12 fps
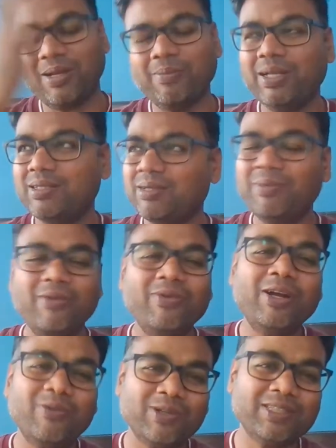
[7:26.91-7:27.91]
I mean, some
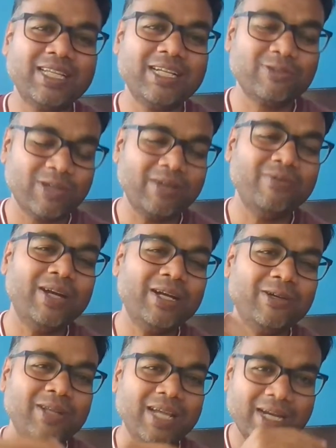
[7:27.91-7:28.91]
event was there, so I went
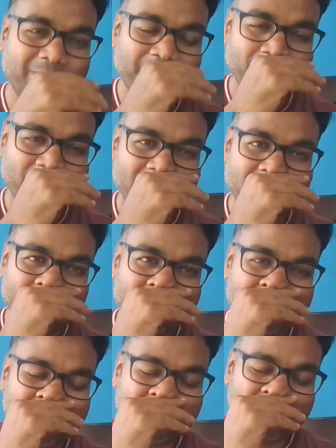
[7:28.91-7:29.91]
there.
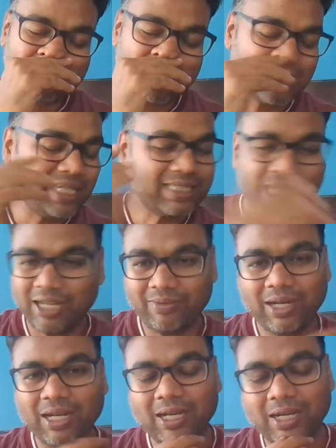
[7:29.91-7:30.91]
So, but yes, I
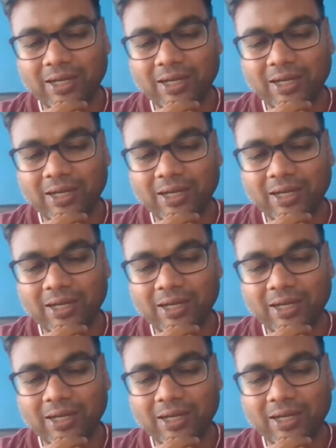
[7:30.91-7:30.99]
will